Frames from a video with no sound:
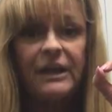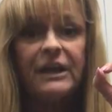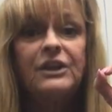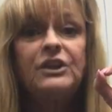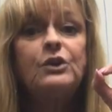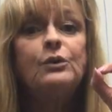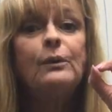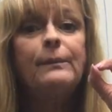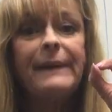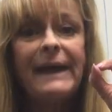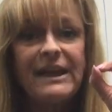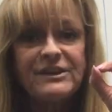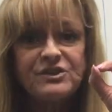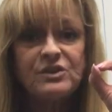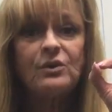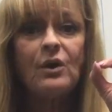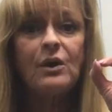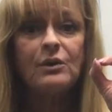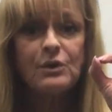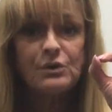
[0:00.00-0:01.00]
Can you
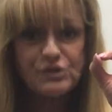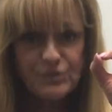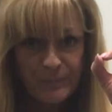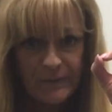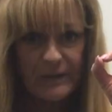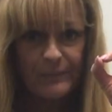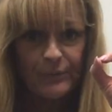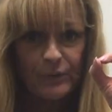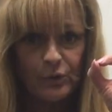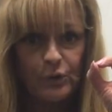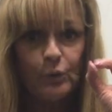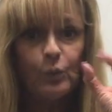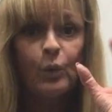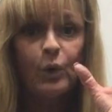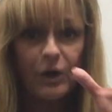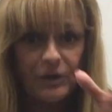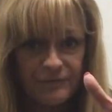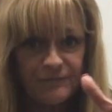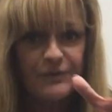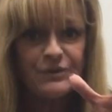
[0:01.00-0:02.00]
imagine all those people who
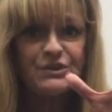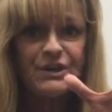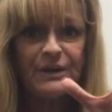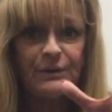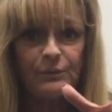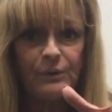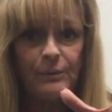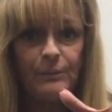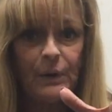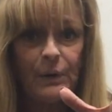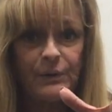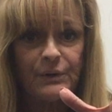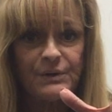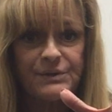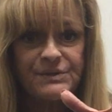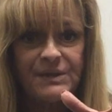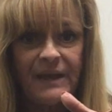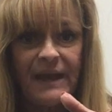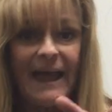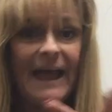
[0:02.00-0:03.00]
worked for General
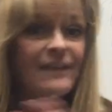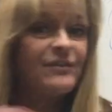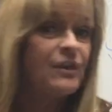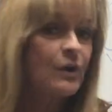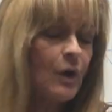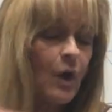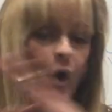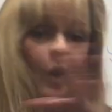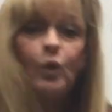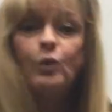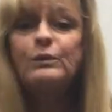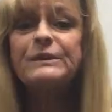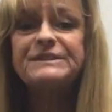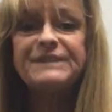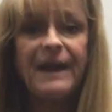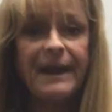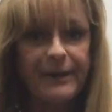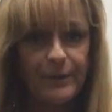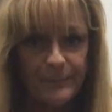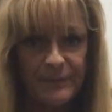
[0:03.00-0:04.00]
Motors, had their whole
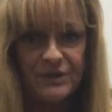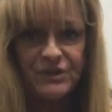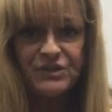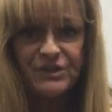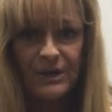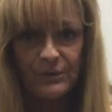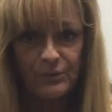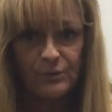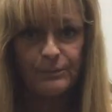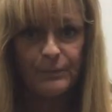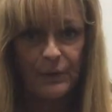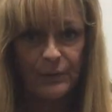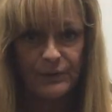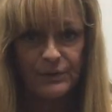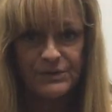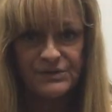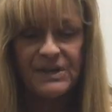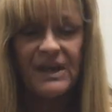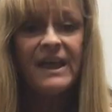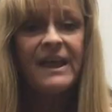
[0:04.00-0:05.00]
retirement in General
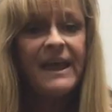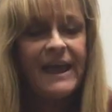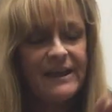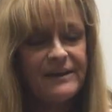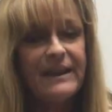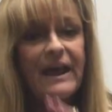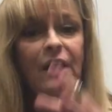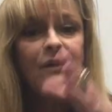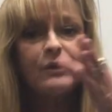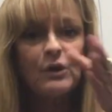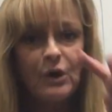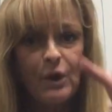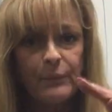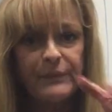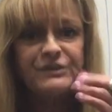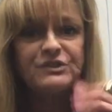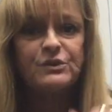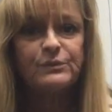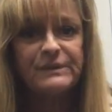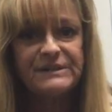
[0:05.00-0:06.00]
Motors, and now they're
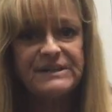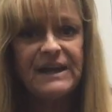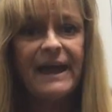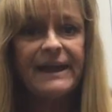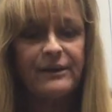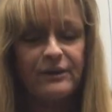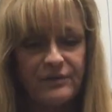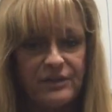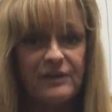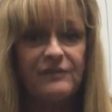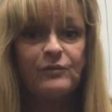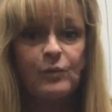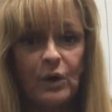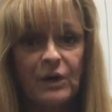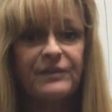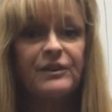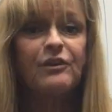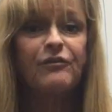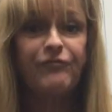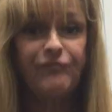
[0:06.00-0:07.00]
going to retire. They've
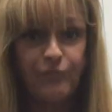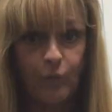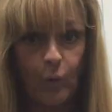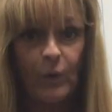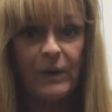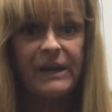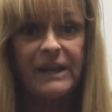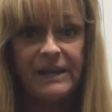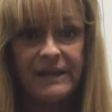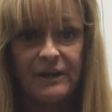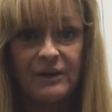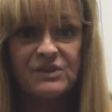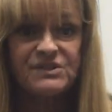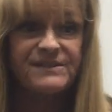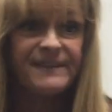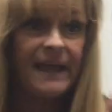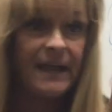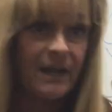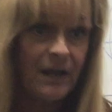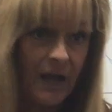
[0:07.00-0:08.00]
worked there 40 years,
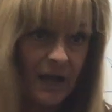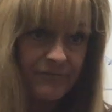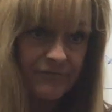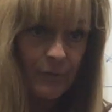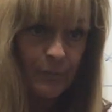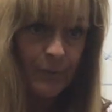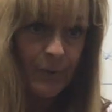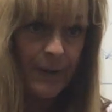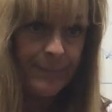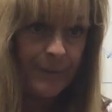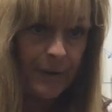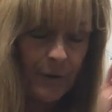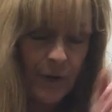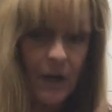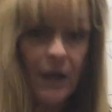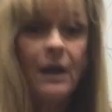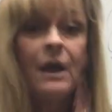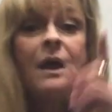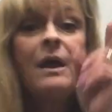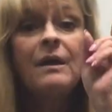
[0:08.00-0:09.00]
thank God for
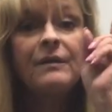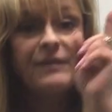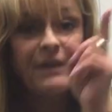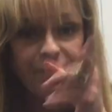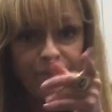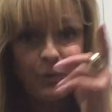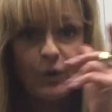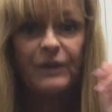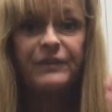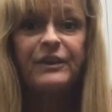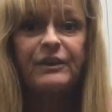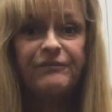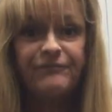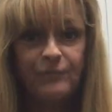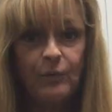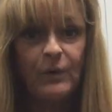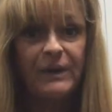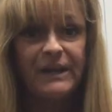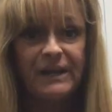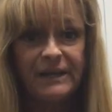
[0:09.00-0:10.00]
Primerica. They've worked there
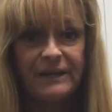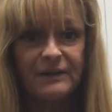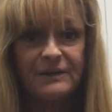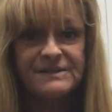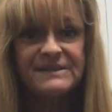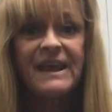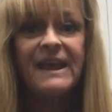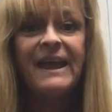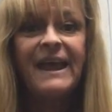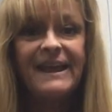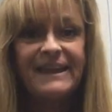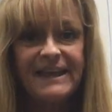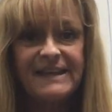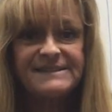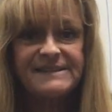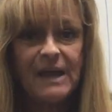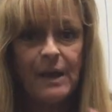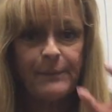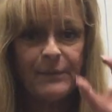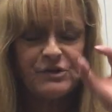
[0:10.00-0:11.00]
40 years, and
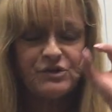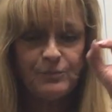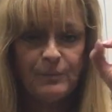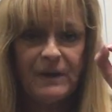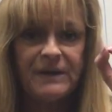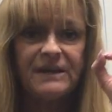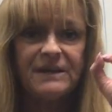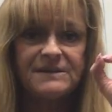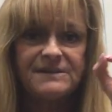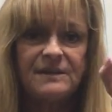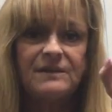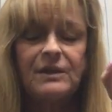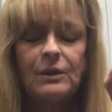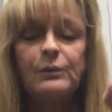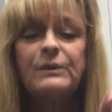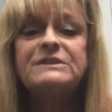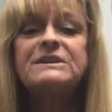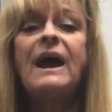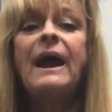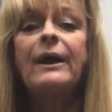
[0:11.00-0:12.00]
guess how much money is in their
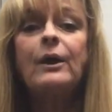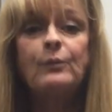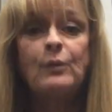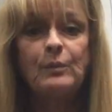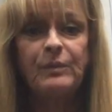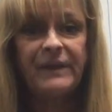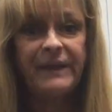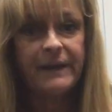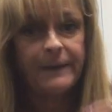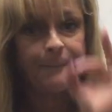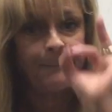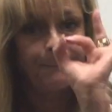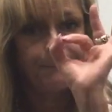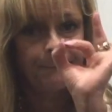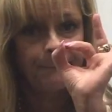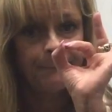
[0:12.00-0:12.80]
retirement plan?